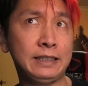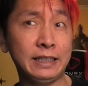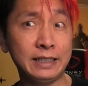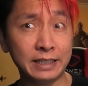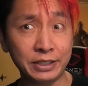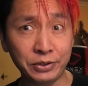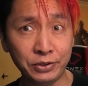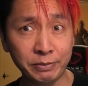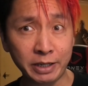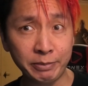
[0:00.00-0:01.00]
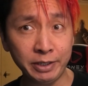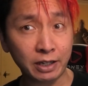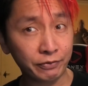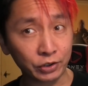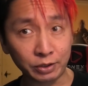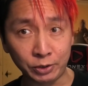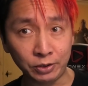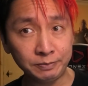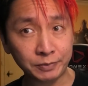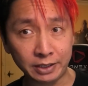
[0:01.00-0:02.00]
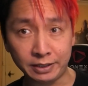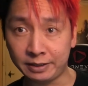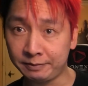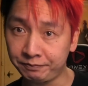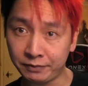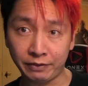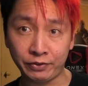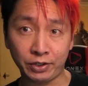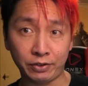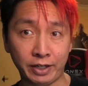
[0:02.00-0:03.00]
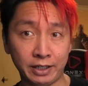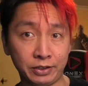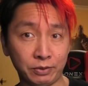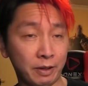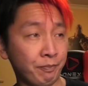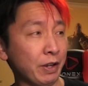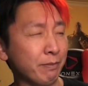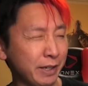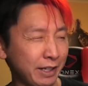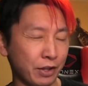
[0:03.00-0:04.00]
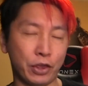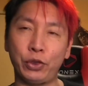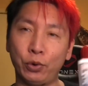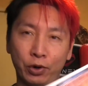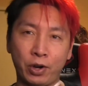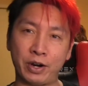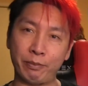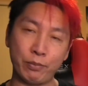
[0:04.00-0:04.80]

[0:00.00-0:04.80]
six issues maybe. I've got them all. I just haven't got around to um haven't been in a Thor kind of